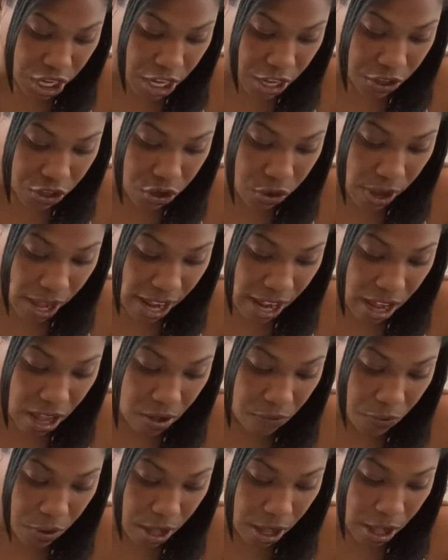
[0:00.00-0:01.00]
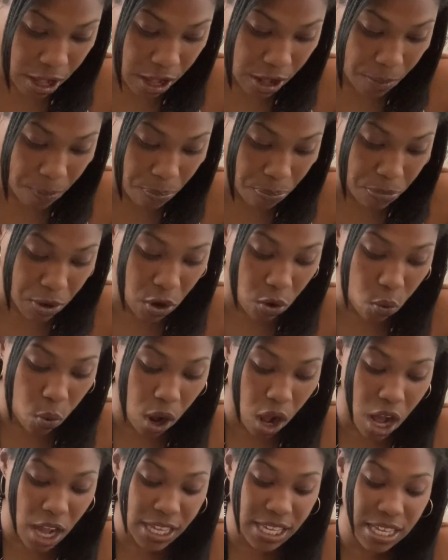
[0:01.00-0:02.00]
You have
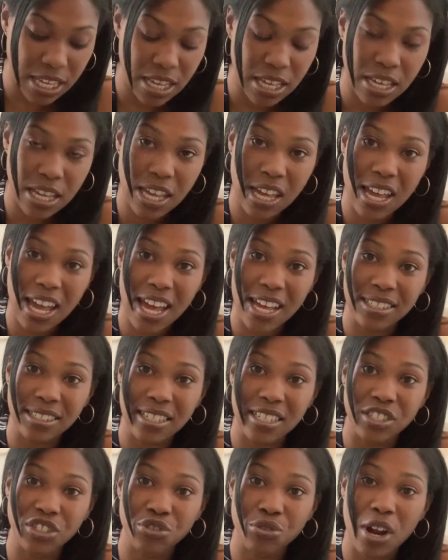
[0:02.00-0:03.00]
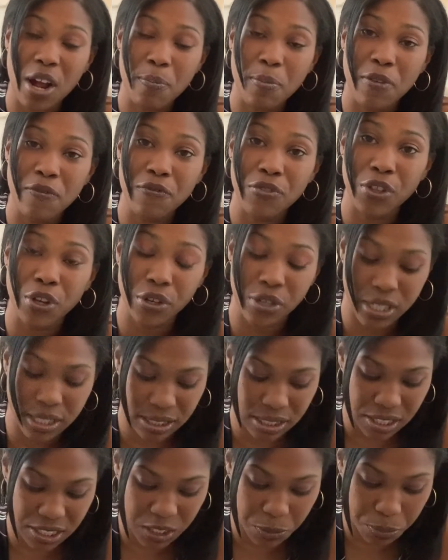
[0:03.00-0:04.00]
Milwaukee has a drop of
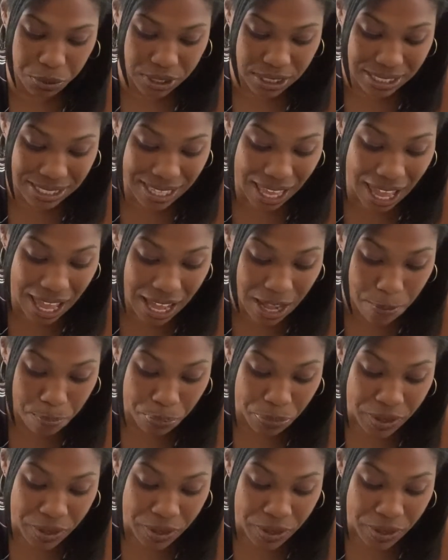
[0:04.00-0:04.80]
36%.